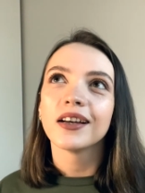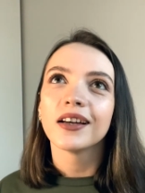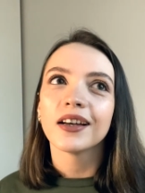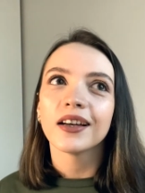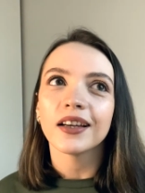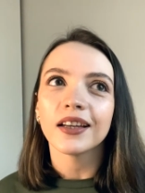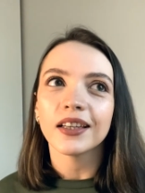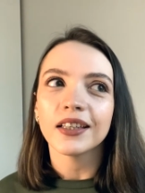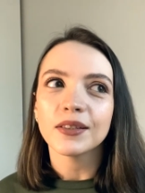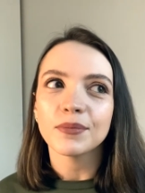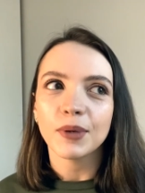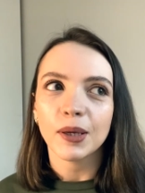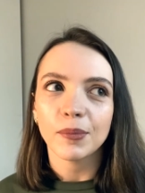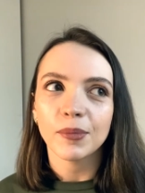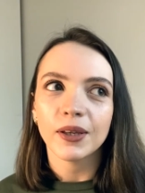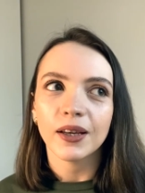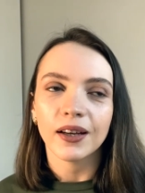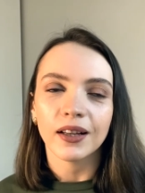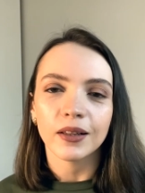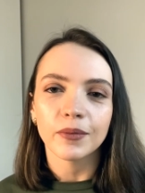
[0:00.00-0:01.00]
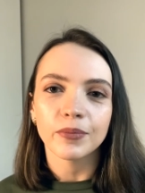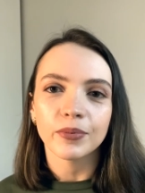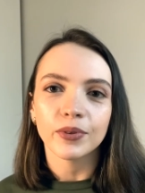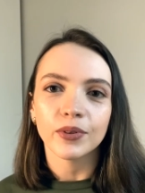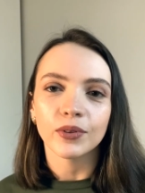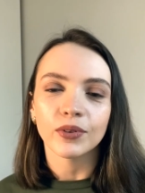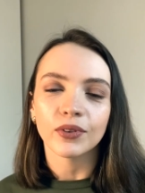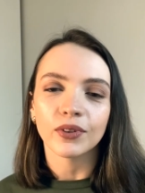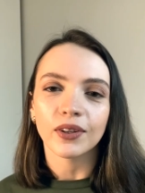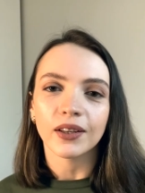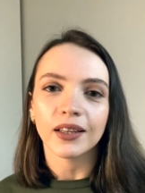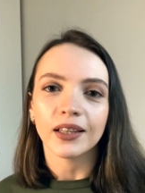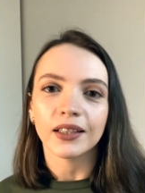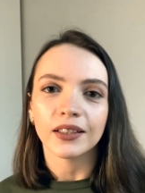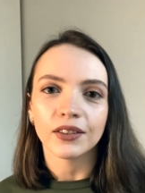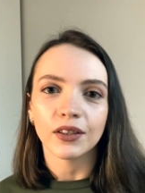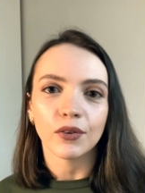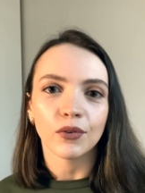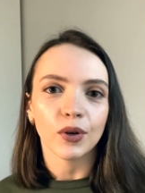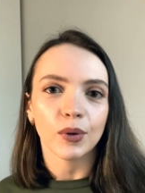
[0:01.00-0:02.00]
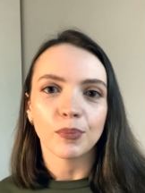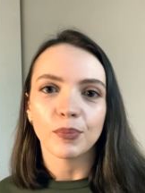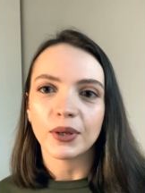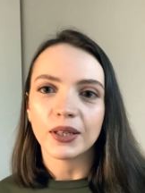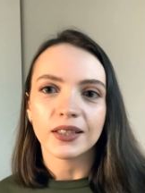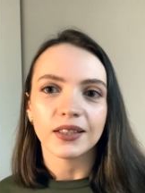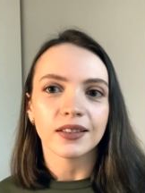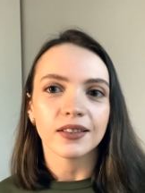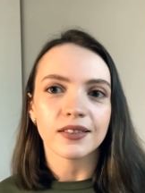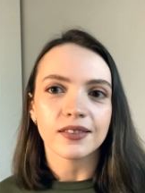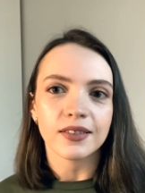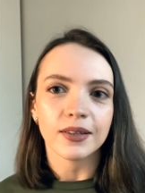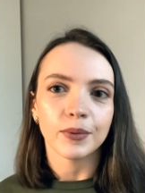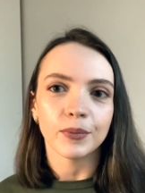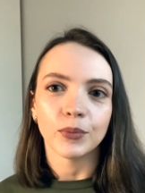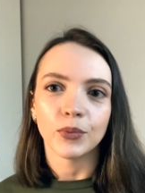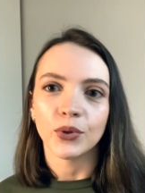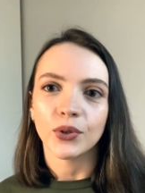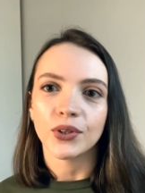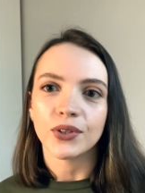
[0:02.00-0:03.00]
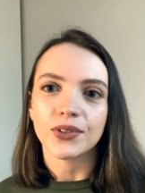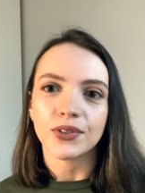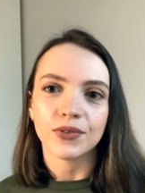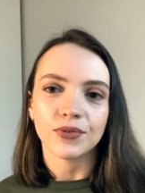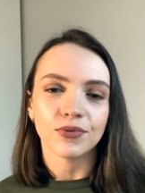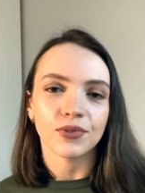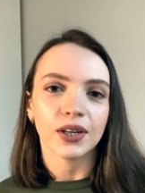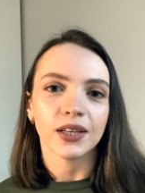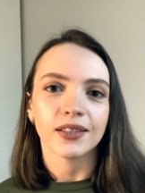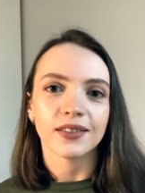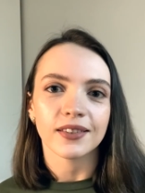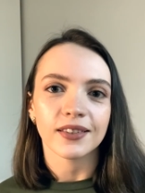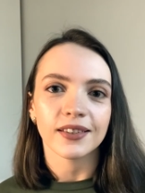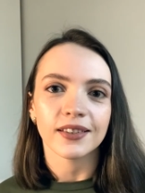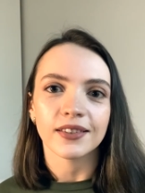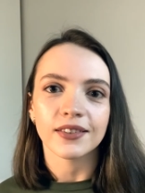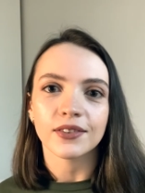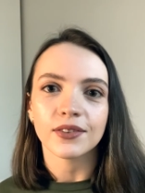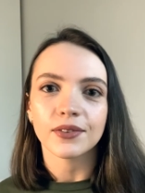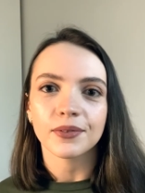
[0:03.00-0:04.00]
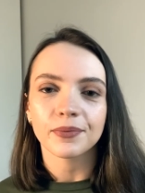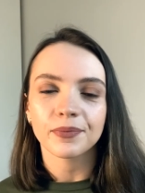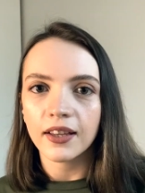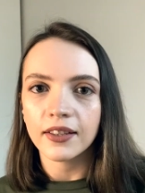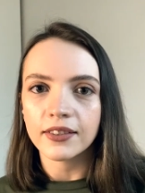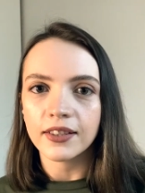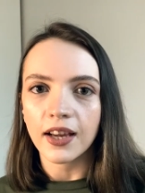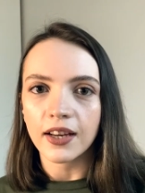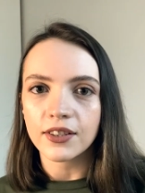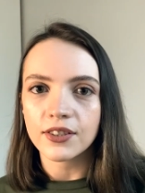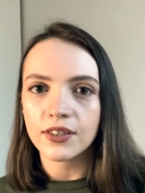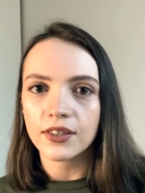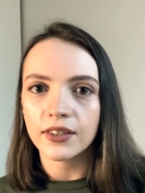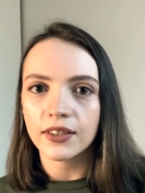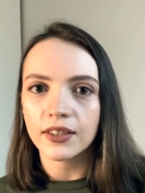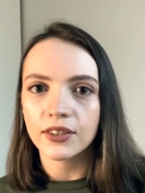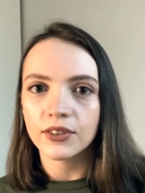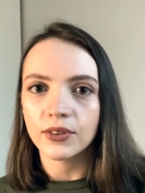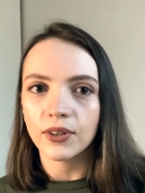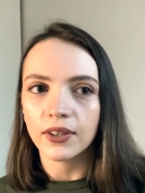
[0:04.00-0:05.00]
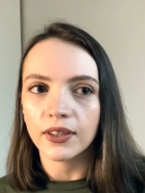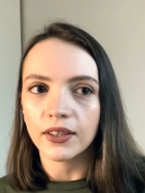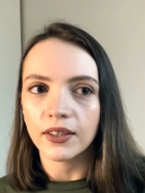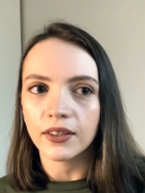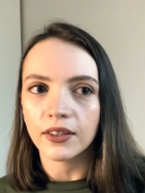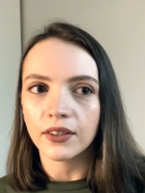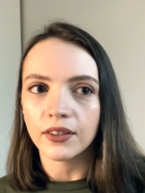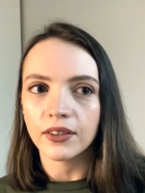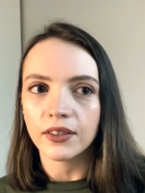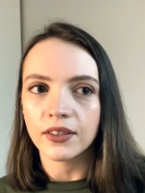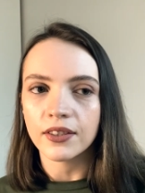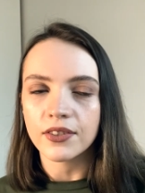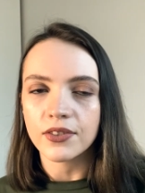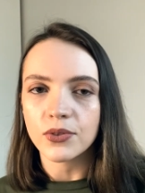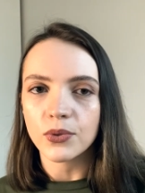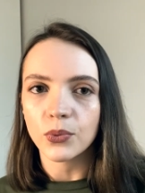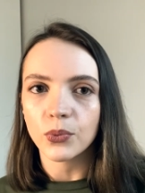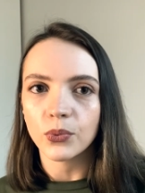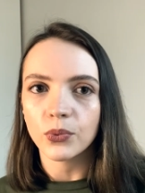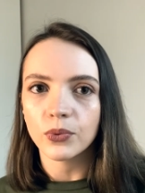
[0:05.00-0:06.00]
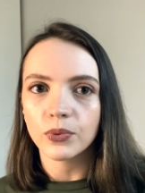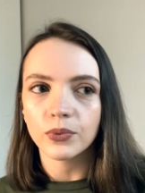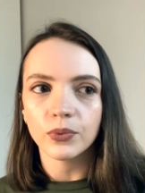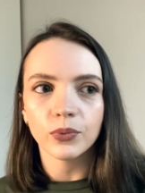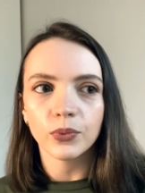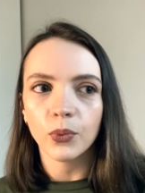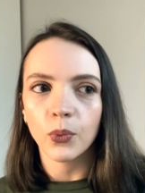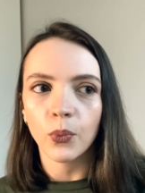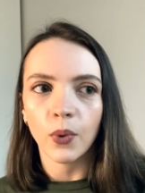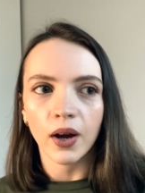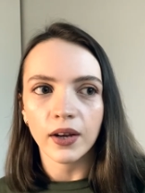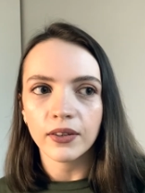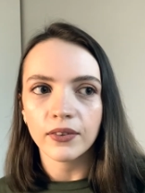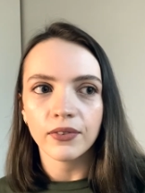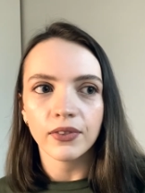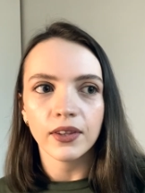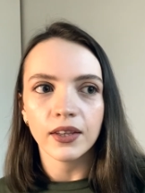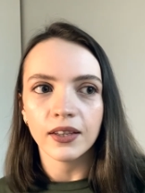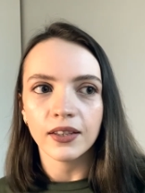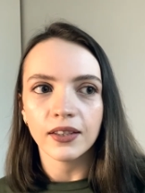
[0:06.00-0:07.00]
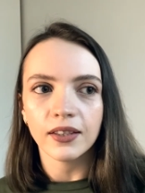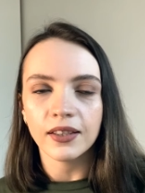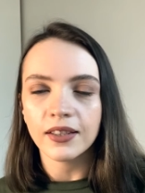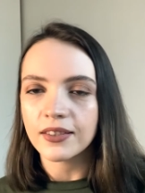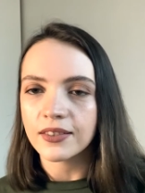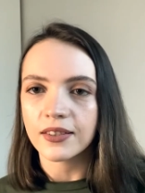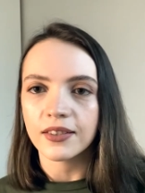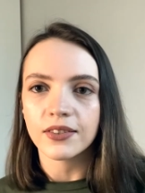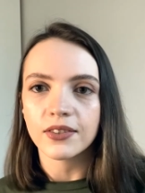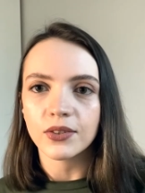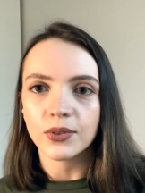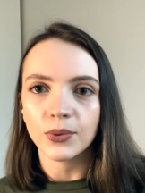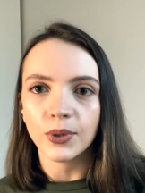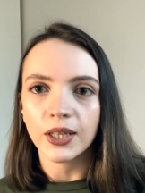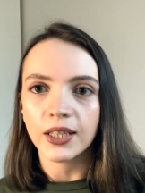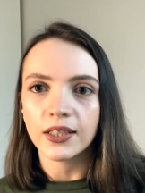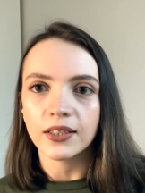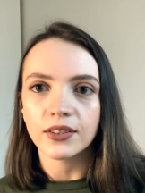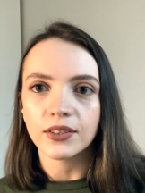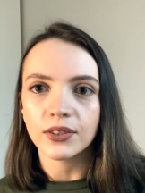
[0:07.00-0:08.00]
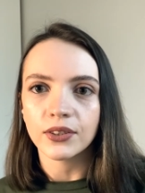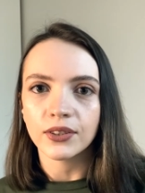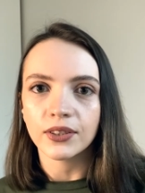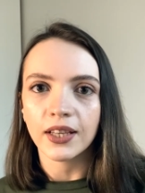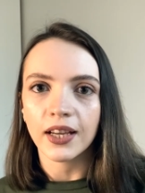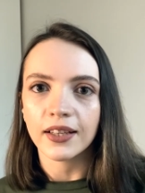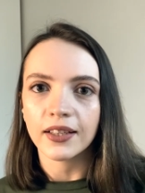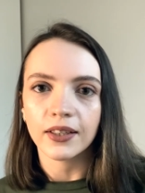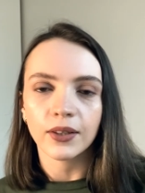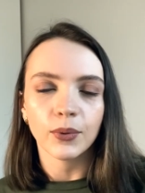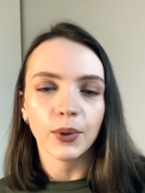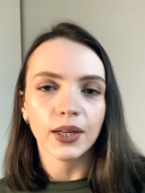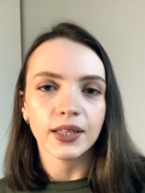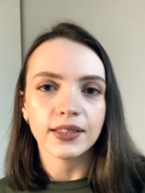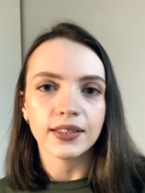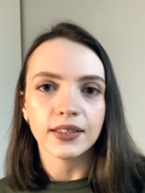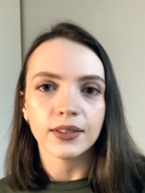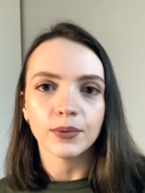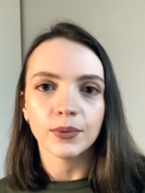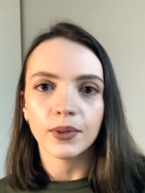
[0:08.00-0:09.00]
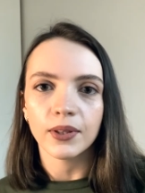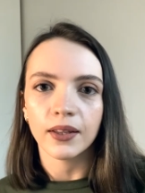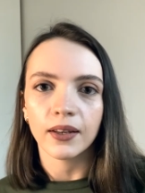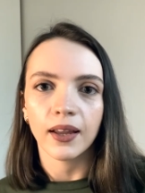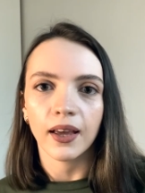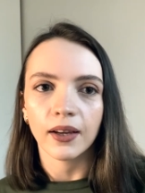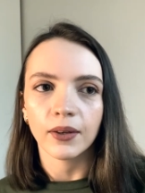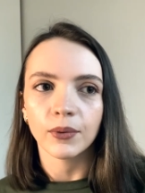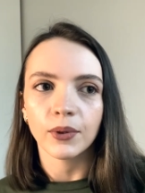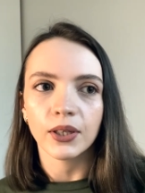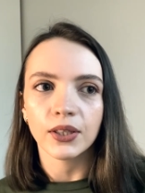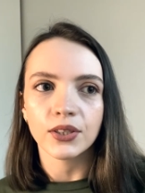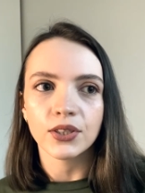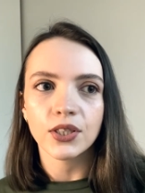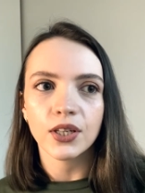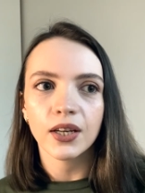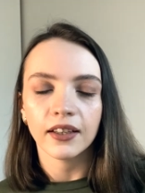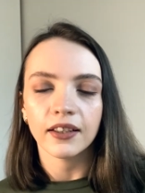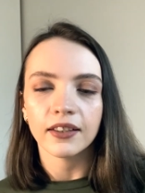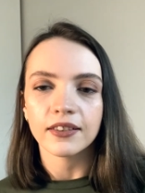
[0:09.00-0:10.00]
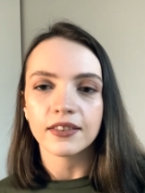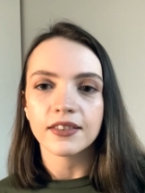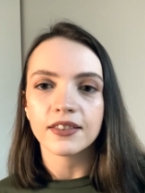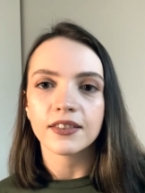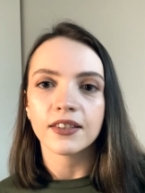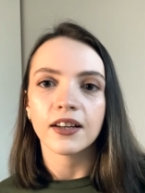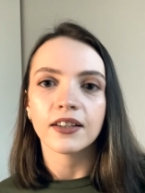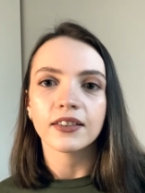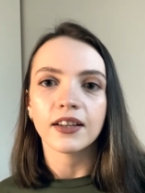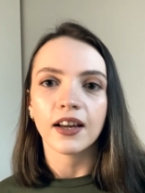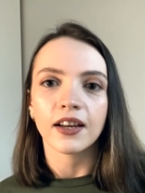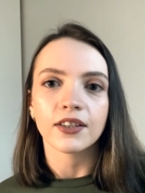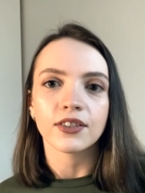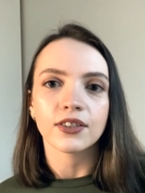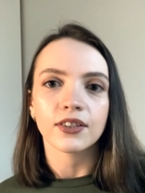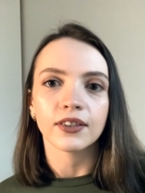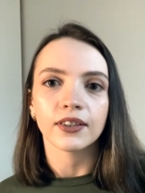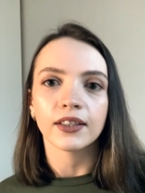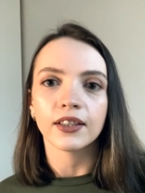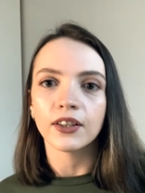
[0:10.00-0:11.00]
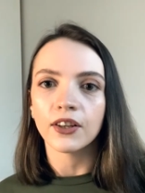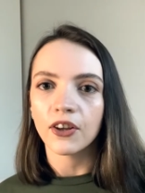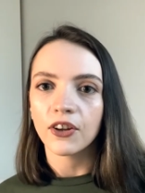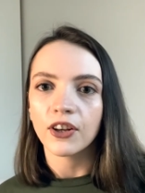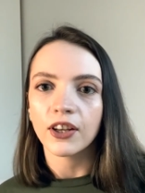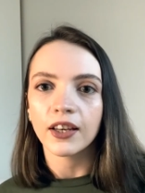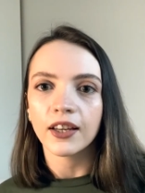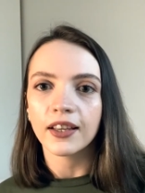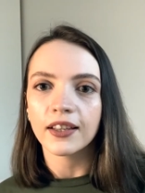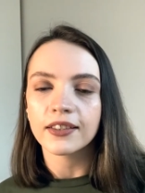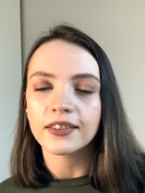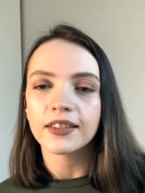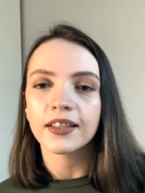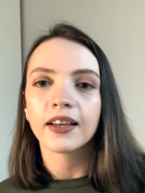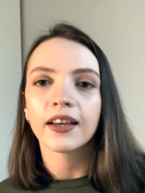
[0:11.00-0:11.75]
it may be helpful in repeating some words and phrases. And actually, Duolingo is one of the easiest way to get acquainted with the language and start actually learning it